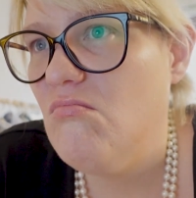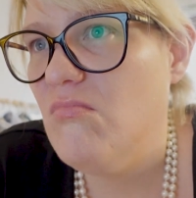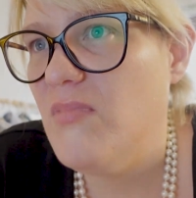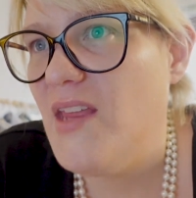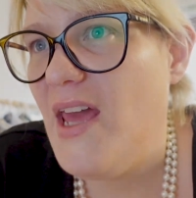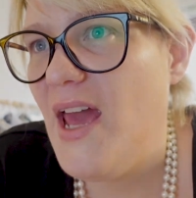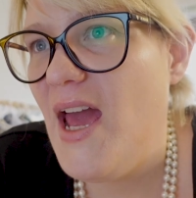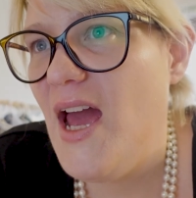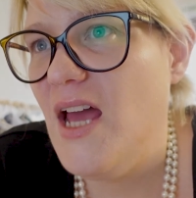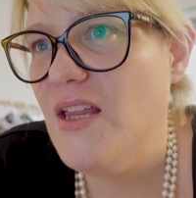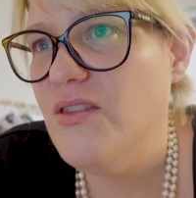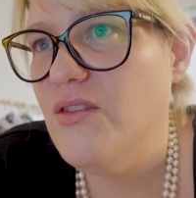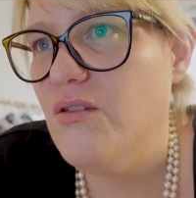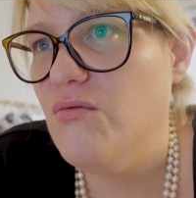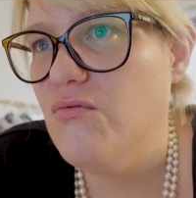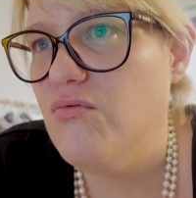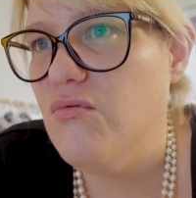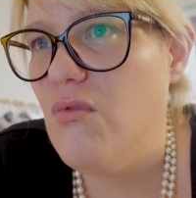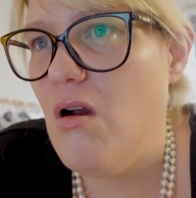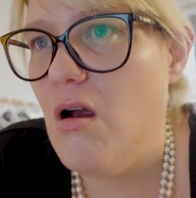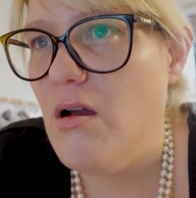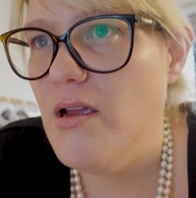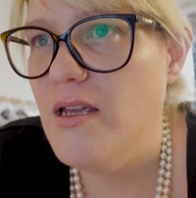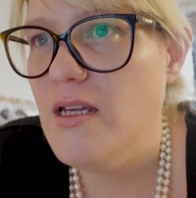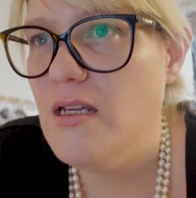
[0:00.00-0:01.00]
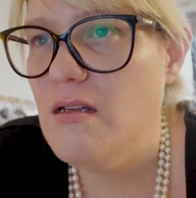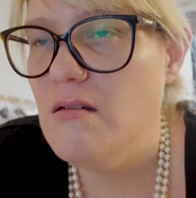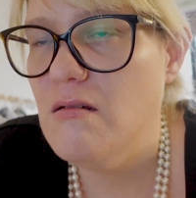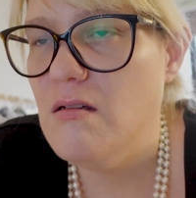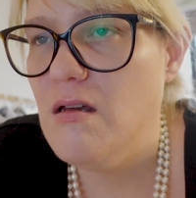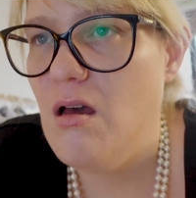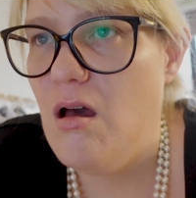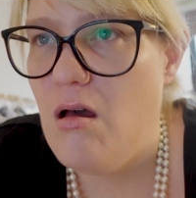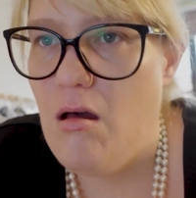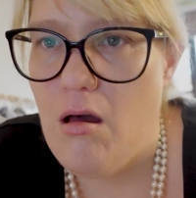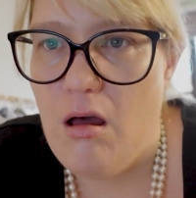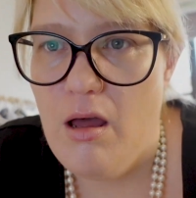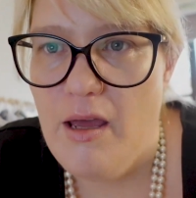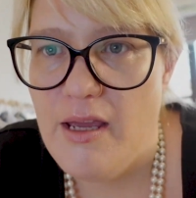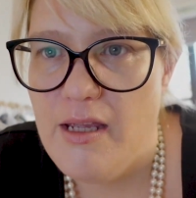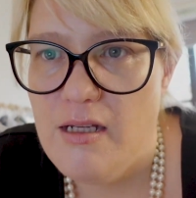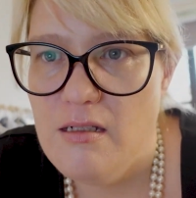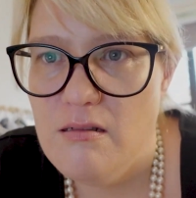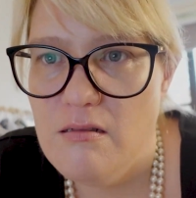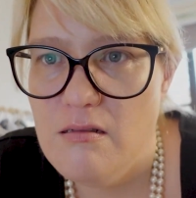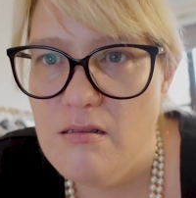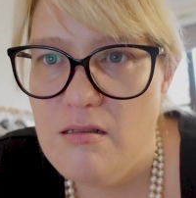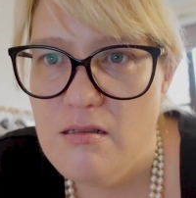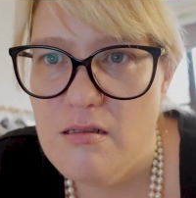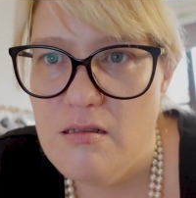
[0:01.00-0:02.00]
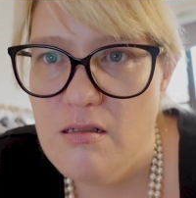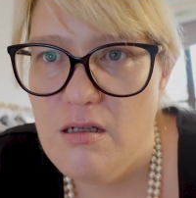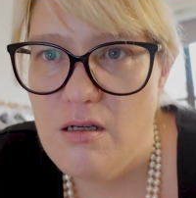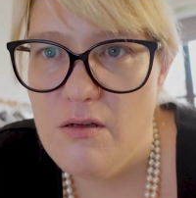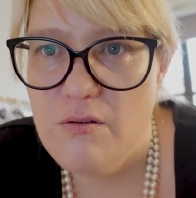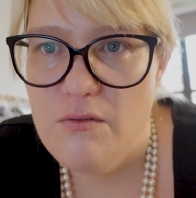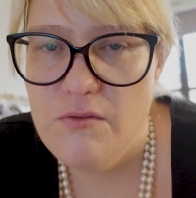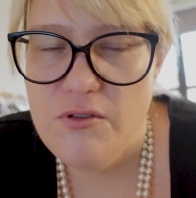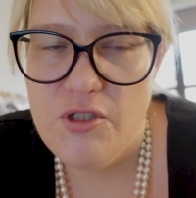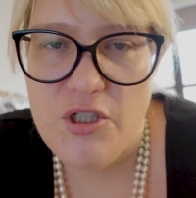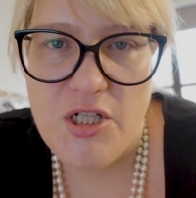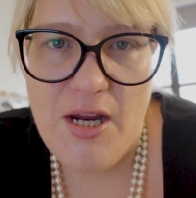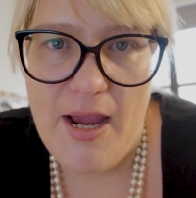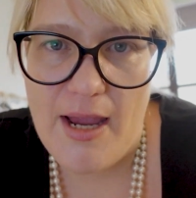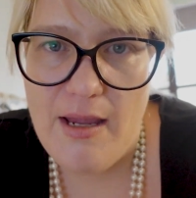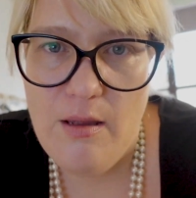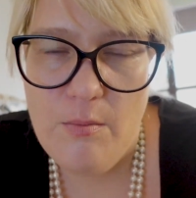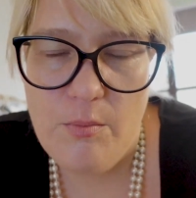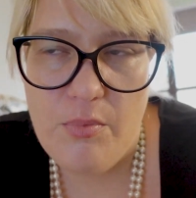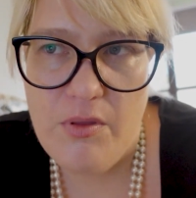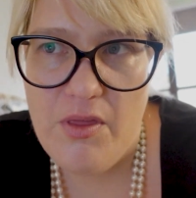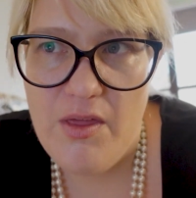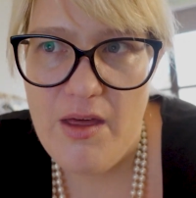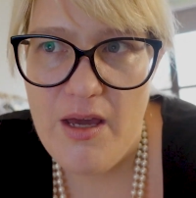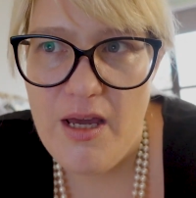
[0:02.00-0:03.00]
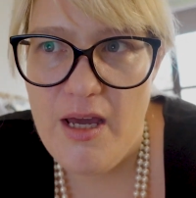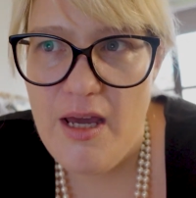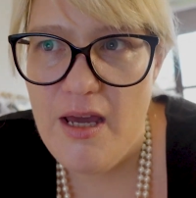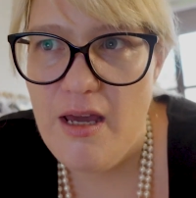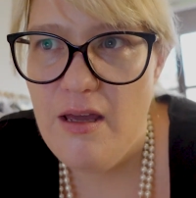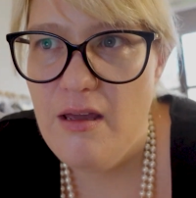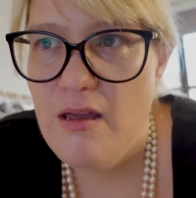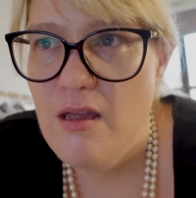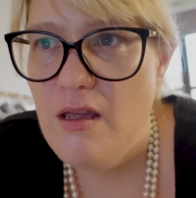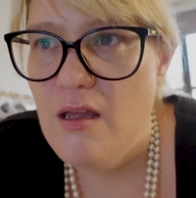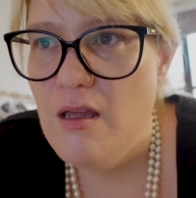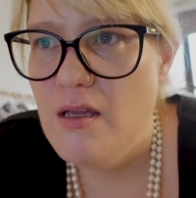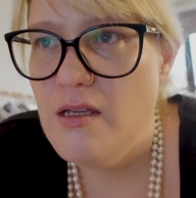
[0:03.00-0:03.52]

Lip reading: they had the right kind of shape there.